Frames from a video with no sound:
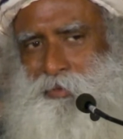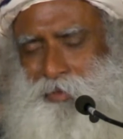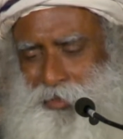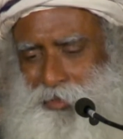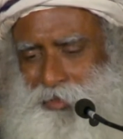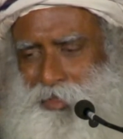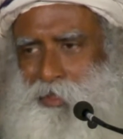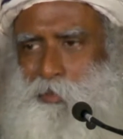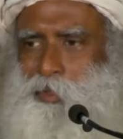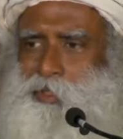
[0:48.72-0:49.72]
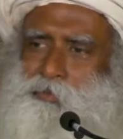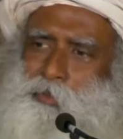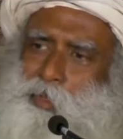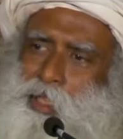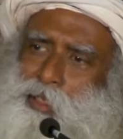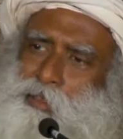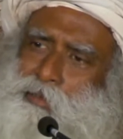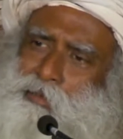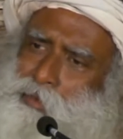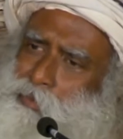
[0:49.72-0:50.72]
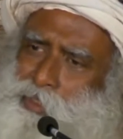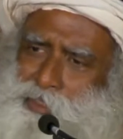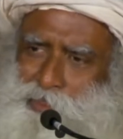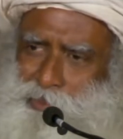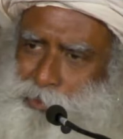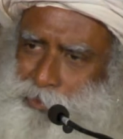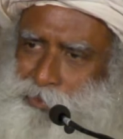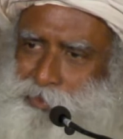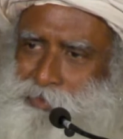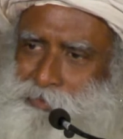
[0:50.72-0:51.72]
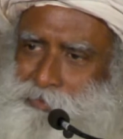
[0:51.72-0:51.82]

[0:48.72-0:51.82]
that it's just a piece of the planet, always it knows.